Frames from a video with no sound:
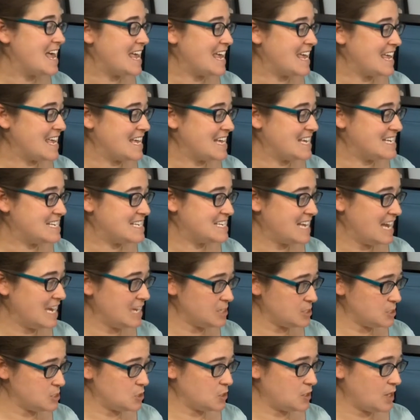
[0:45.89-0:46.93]
And
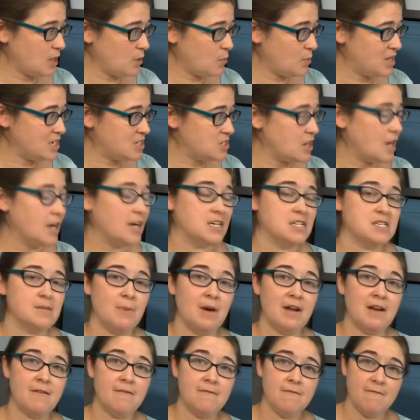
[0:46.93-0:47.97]
yesterday, we talked
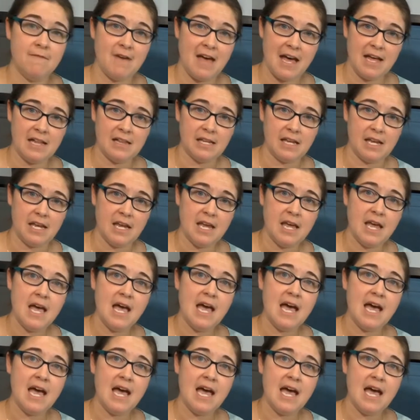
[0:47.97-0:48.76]
about a valley.